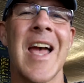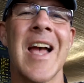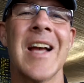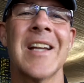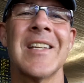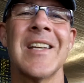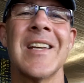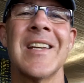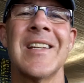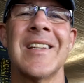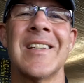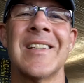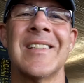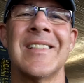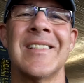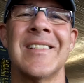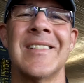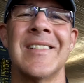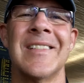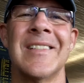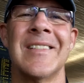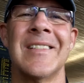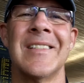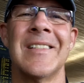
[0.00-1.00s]
tactic,
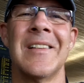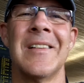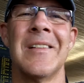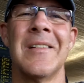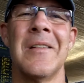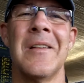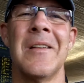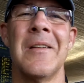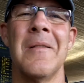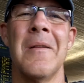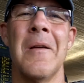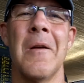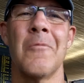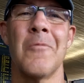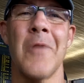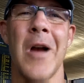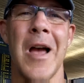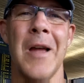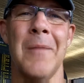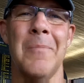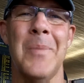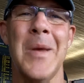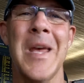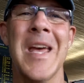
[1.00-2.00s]

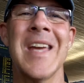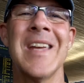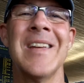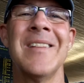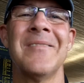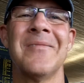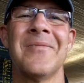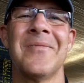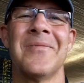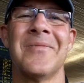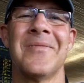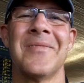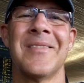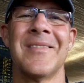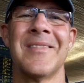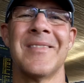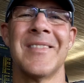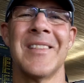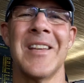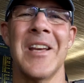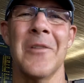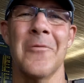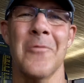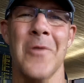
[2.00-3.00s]
ride big
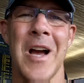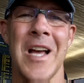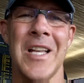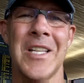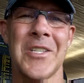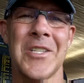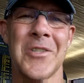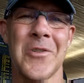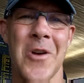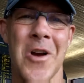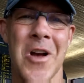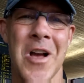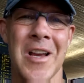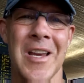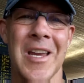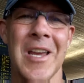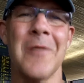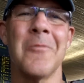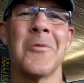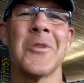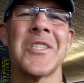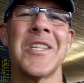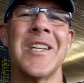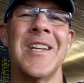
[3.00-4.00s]
and ride strong,
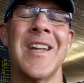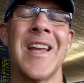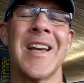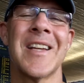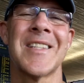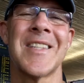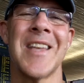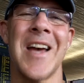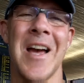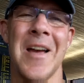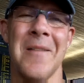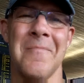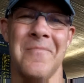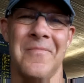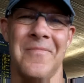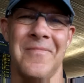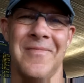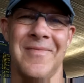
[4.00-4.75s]
and we'll see you next time.